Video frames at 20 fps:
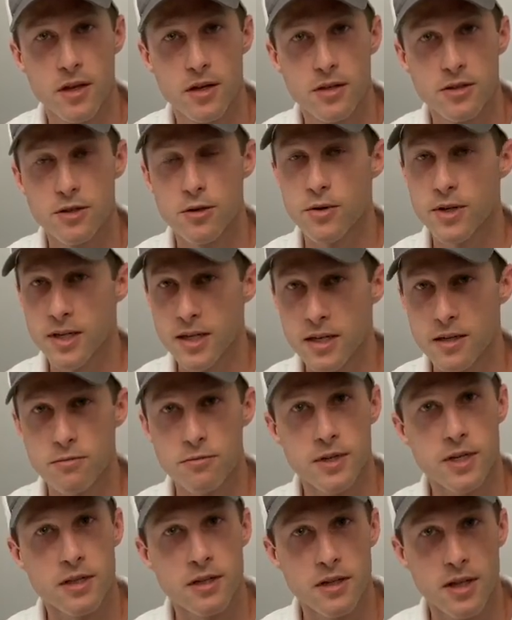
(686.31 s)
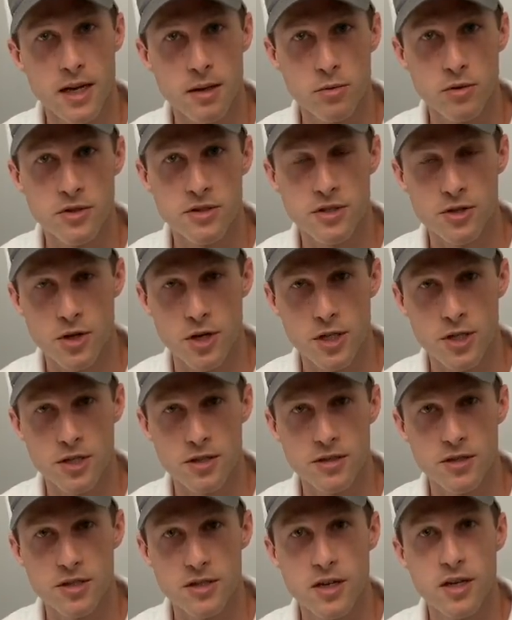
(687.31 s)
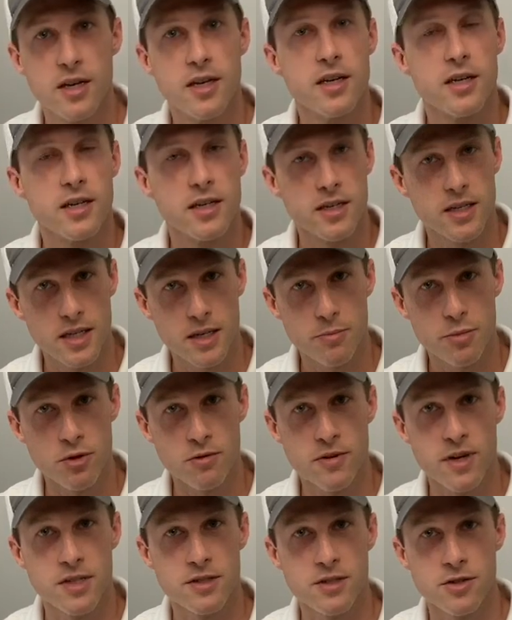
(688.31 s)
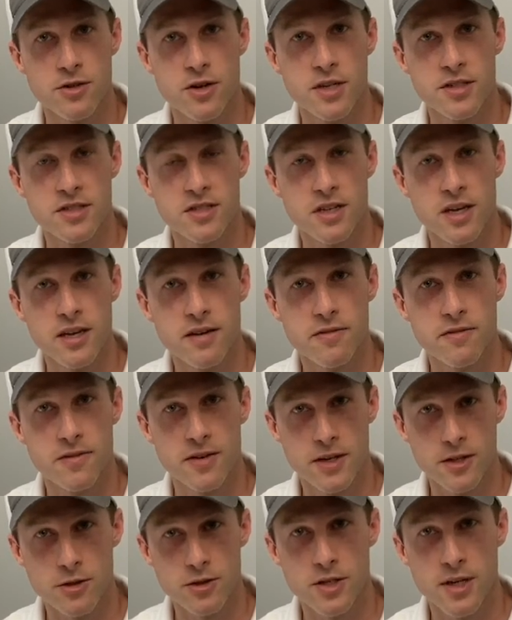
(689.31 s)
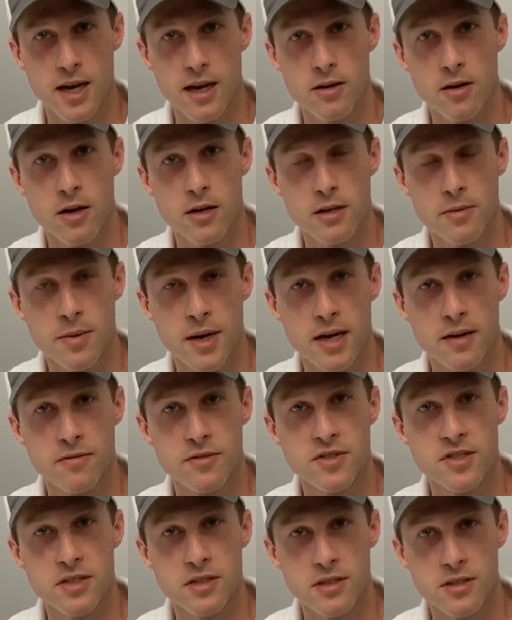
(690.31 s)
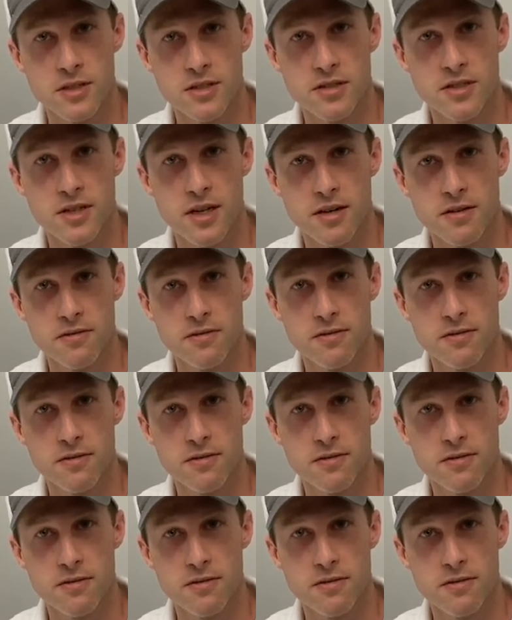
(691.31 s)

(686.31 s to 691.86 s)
So again, read the label instructions, keep your restaurant safe and your child-occupied facilities safe.